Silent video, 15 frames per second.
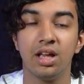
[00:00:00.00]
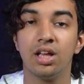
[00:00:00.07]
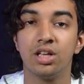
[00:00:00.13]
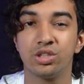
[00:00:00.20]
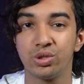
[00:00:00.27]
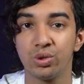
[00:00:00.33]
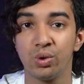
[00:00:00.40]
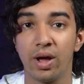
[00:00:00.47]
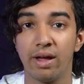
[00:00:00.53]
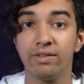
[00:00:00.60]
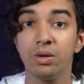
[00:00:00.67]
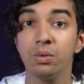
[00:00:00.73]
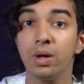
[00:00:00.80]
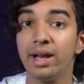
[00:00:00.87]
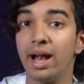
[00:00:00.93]
So
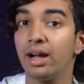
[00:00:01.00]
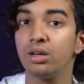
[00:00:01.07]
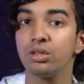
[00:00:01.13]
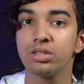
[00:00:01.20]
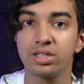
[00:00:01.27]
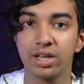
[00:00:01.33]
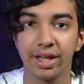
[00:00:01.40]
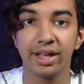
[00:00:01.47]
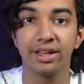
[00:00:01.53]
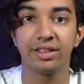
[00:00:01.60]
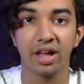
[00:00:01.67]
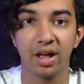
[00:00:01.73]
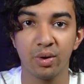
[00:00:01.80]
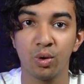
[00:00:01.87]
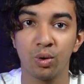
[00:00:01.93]
everyone had to stay in
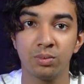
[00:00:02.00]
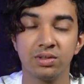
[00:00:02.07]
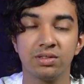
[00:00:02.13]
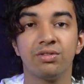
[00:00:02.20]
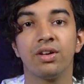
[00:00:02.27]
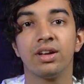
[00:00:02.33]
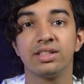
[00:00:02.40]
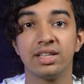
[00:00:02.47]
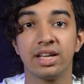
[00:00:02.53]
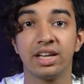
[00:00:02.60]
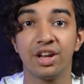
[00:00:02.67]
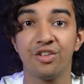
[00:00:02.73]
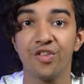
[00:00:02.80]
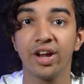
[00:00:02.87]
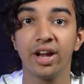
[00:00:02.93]
their homes for a
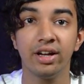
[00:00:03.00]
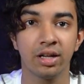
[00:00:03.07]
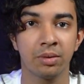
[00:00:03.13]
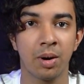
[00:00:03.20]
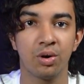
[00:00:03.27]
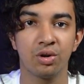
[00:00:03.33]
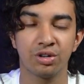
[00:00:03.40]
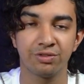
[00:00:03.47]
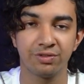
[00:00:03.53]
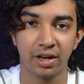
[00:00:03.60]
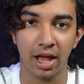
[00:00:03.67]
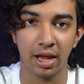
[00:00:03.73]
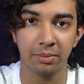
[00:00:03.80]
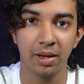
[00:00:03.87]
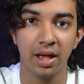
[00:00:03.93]
significant amount of
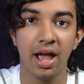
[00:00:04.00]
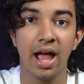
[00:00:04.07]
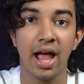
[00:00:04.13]
time,